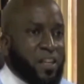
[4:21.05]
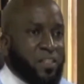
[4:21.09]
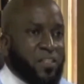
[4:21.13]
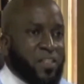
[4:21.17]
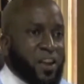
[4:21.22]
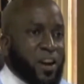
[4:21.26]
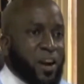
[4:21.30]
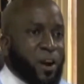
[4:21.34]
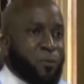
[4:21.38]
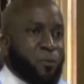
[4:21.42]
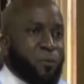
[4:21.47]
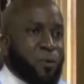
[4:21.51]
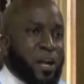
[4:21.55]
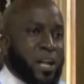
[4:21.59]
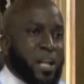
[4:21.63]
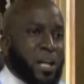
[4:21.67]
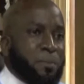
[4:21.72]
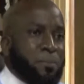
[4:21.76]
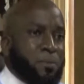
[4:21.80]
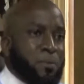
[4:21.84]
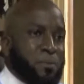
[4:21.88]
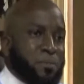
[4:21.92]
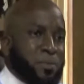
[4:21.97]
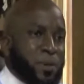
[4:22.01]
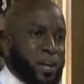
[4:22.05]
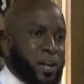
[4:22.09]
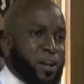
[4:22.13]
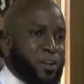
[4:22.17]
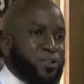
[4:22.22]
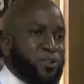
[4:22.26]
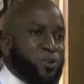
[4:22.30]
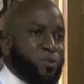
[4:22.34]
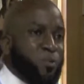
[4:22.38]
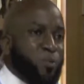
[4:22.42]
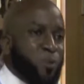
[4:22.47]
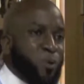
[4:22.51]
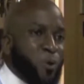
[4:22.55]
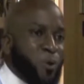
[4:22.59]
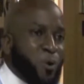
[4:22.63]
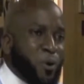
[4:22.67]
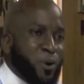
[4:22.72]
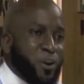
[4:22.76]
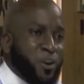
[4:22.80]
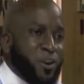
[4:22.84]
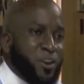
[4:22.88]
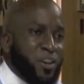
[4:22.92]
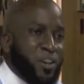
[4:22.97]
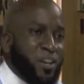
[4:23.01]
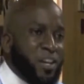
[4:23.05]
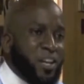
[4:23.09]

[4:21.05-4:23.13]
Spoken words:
they are ready and prepared to work